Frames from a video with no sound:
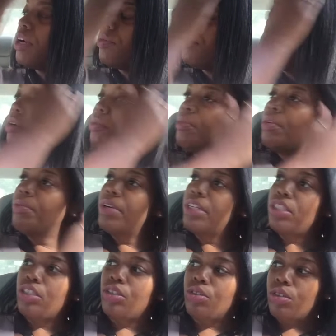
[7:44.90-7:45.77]
I wore them on
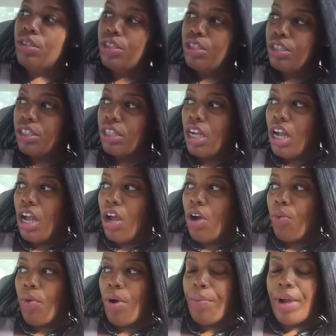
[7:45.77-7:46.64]
my shoulder,
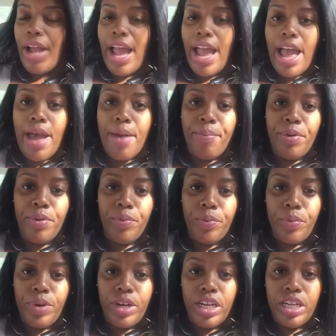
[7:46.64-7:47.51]
what would
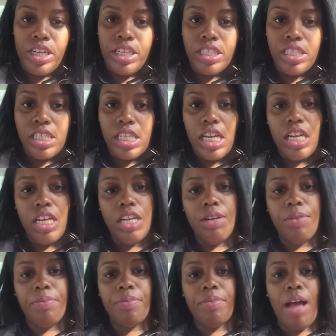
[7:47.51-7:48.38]
happen was
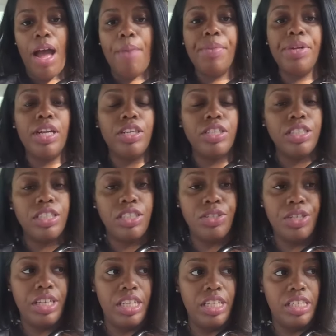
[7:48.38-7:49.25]
I'm allergic
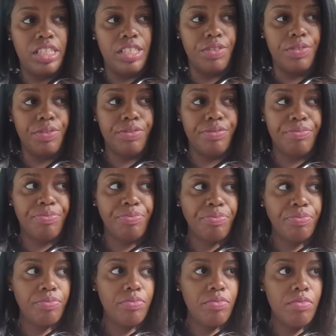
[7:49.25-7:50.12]
to adhesive.
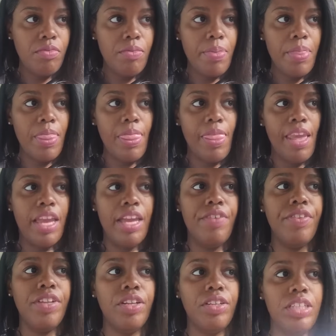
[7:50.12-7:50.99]

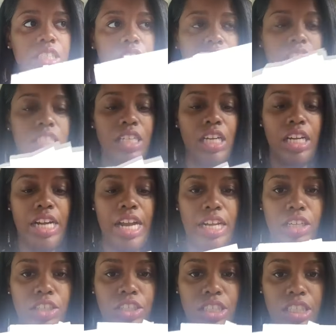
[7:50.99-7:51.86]
Even though this is
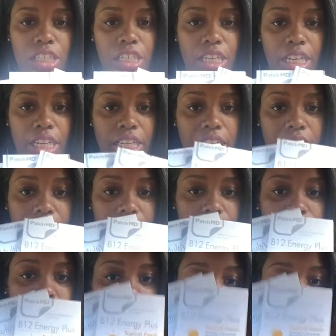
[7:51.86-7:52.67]
non-allergenic adhesive